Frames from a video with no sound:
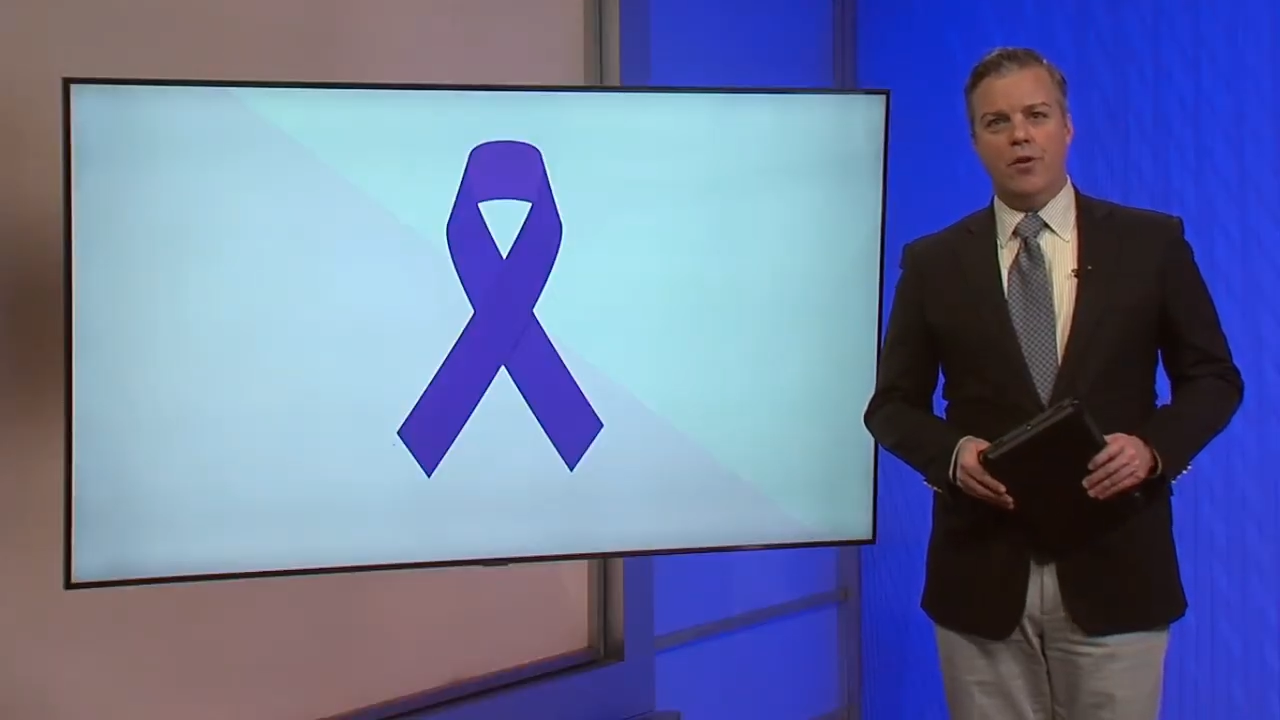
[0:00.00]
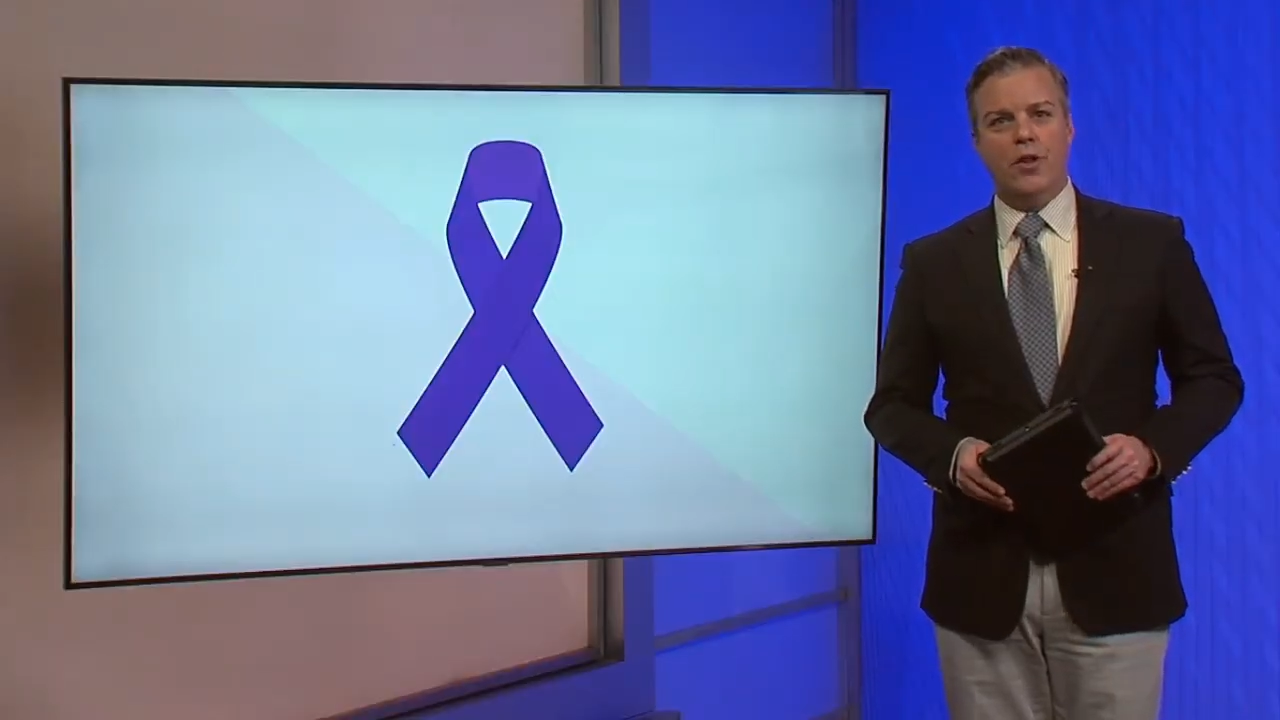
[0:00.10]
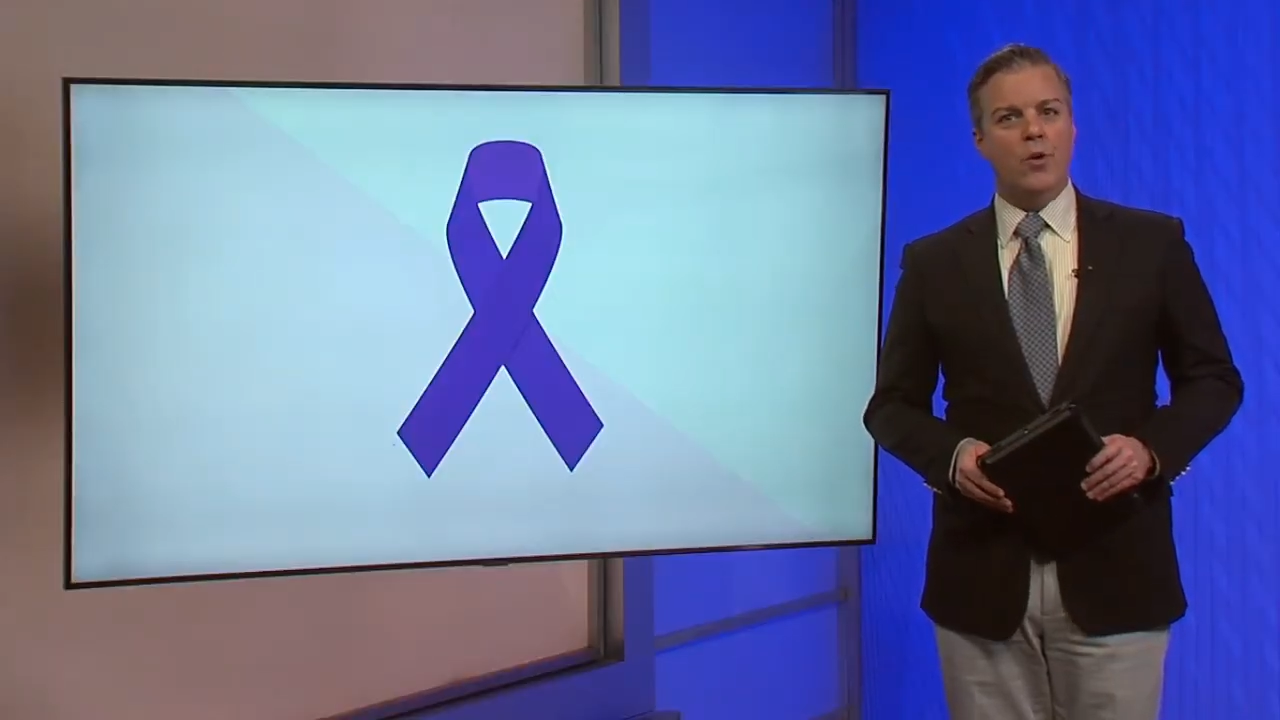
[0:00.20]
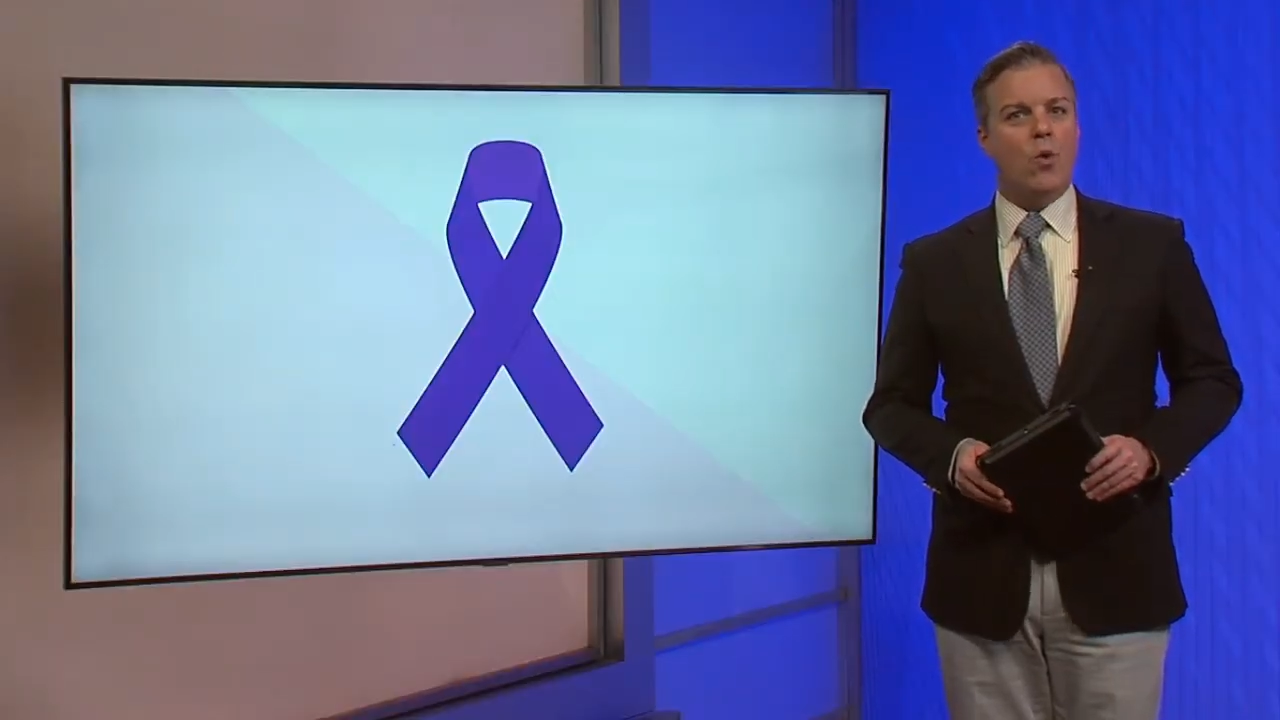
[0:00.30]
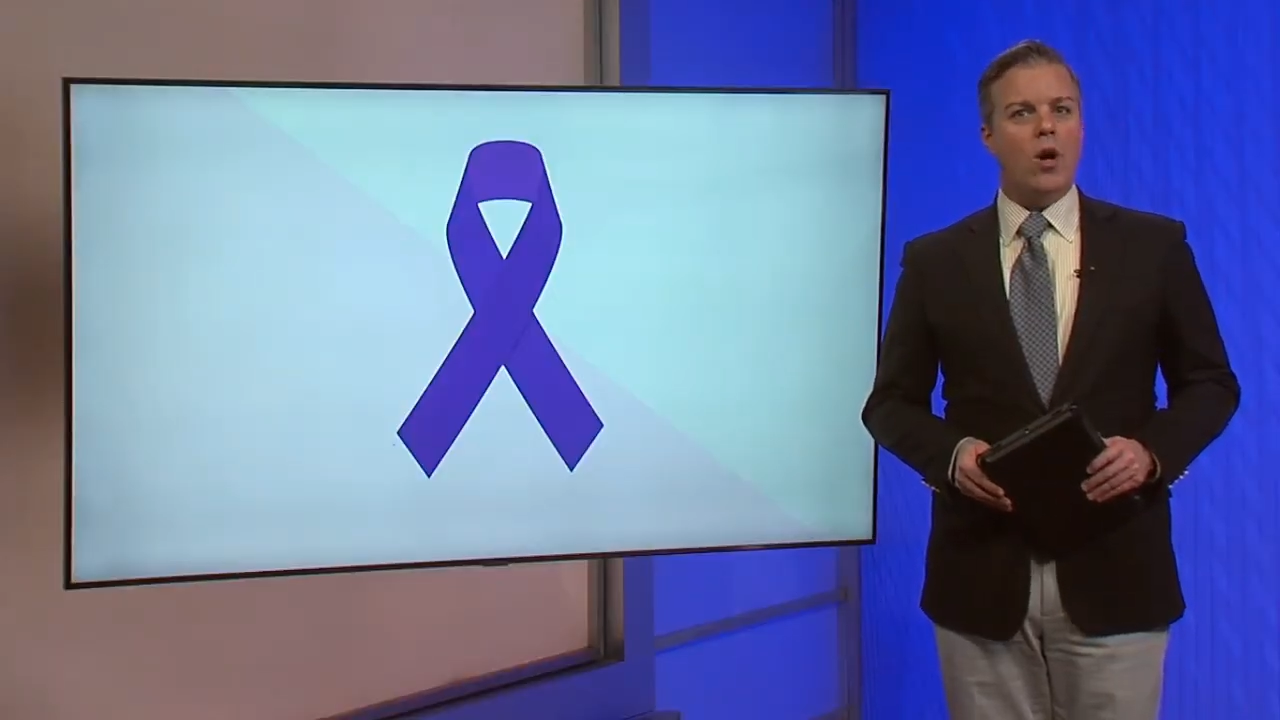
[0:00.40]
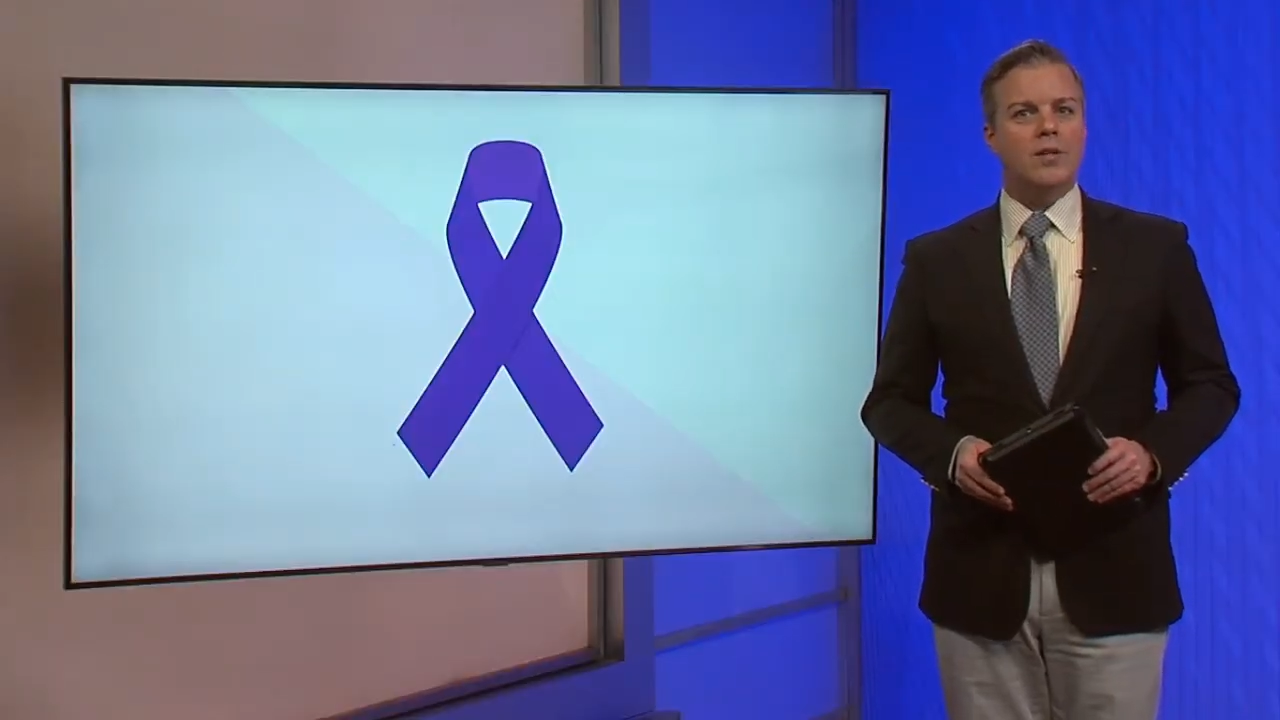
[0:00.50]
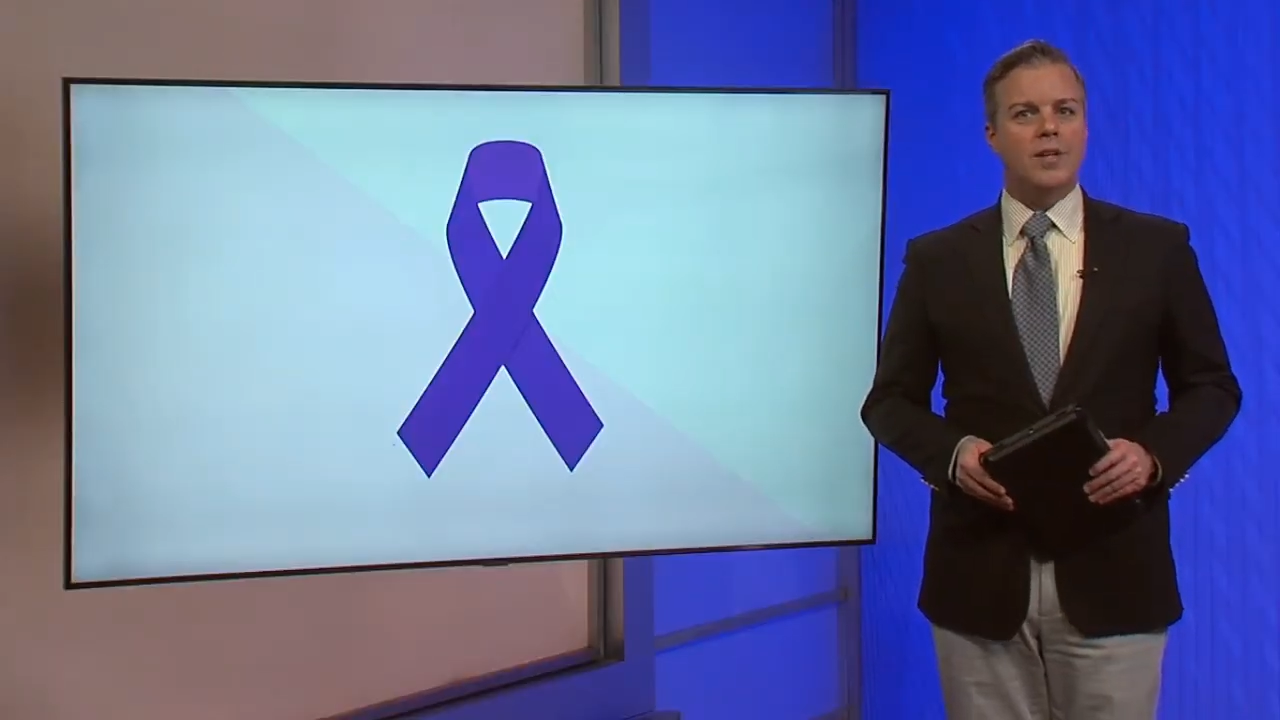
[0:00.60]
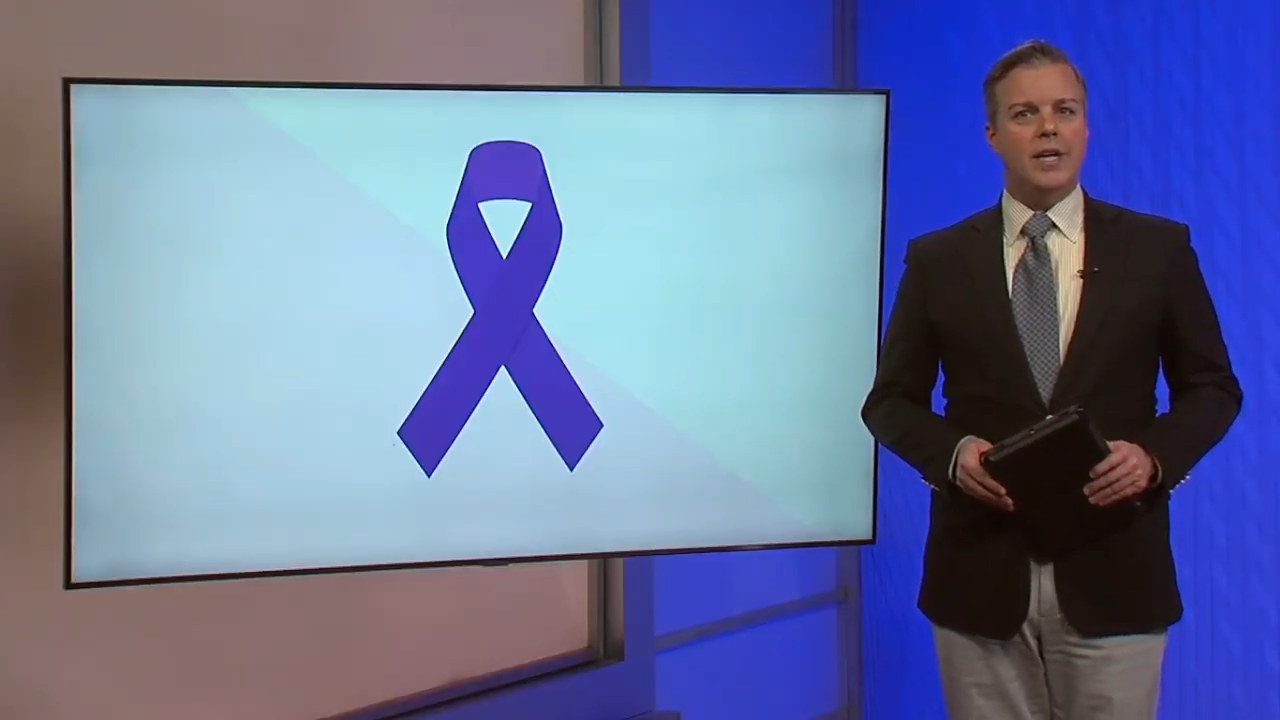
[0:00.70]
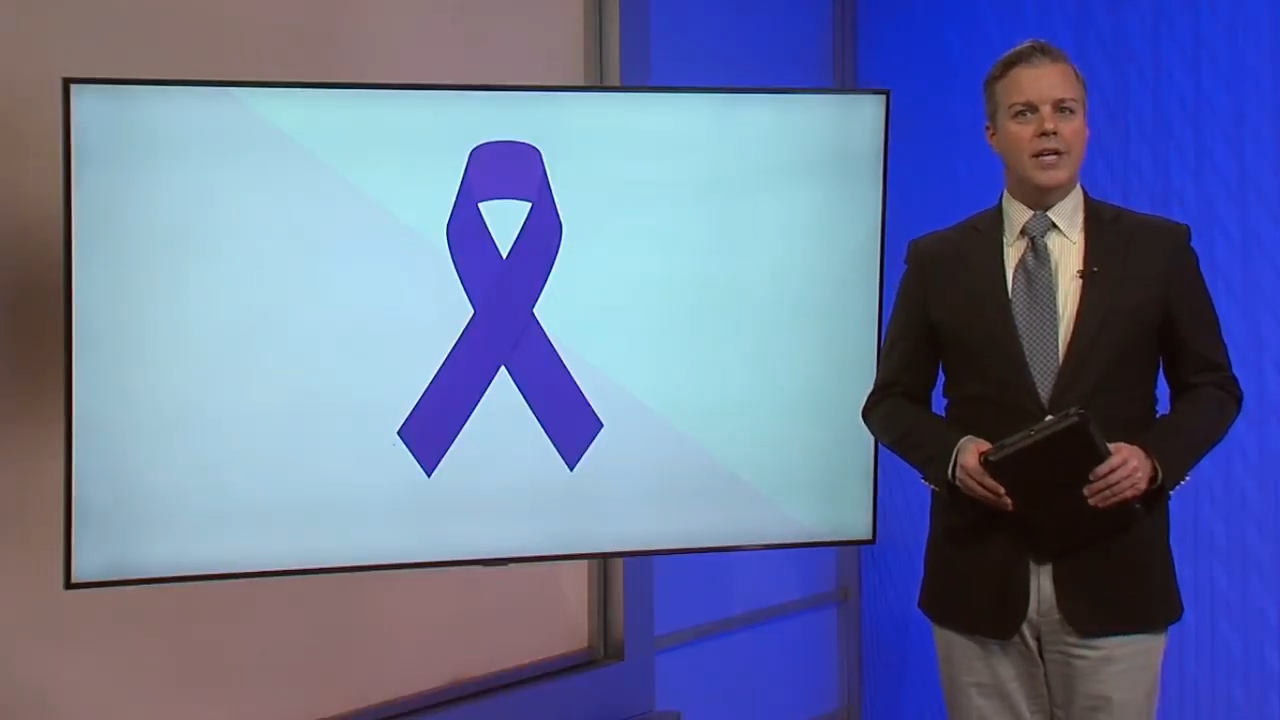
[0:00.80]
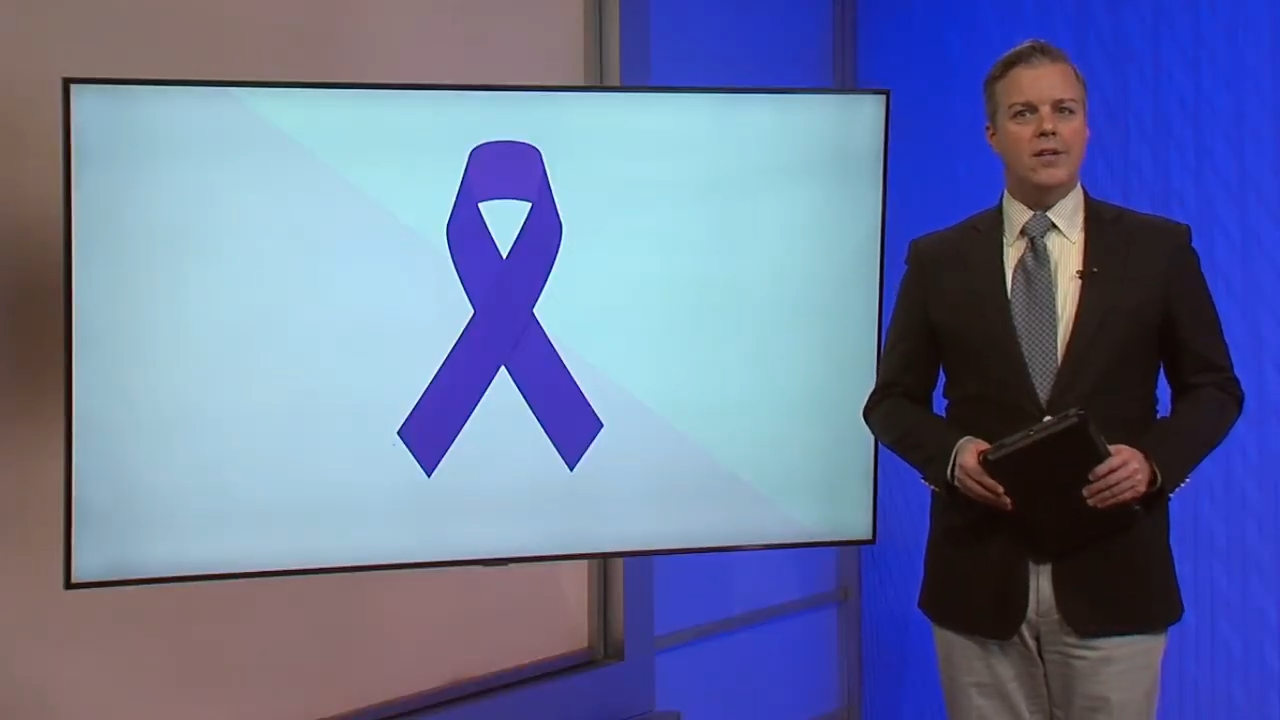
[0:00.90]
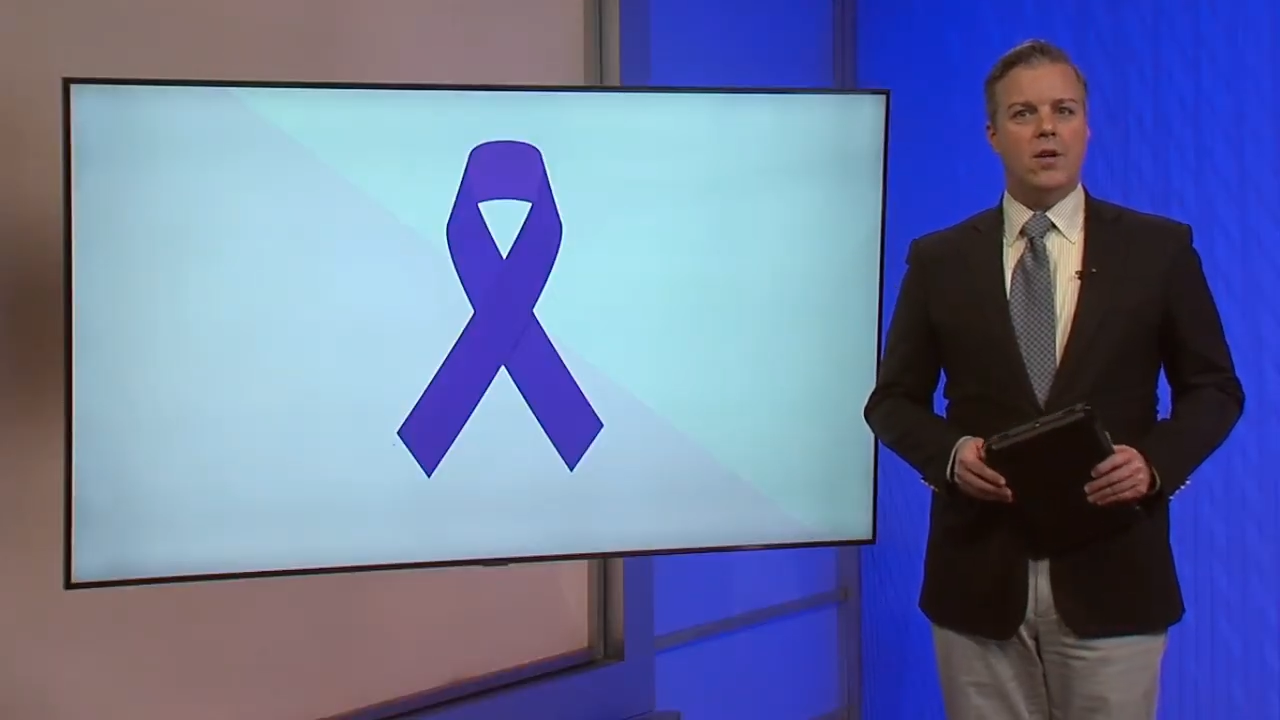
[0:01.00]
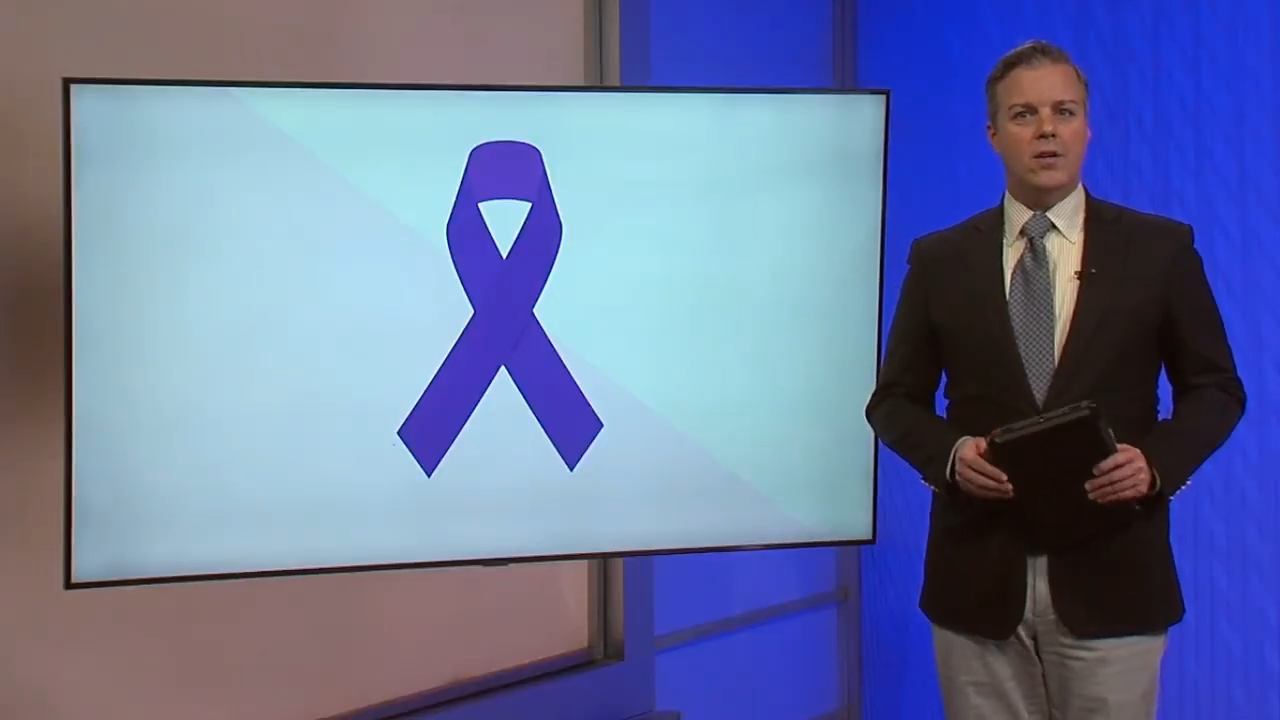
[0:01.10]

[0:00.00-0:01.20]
for the walk to end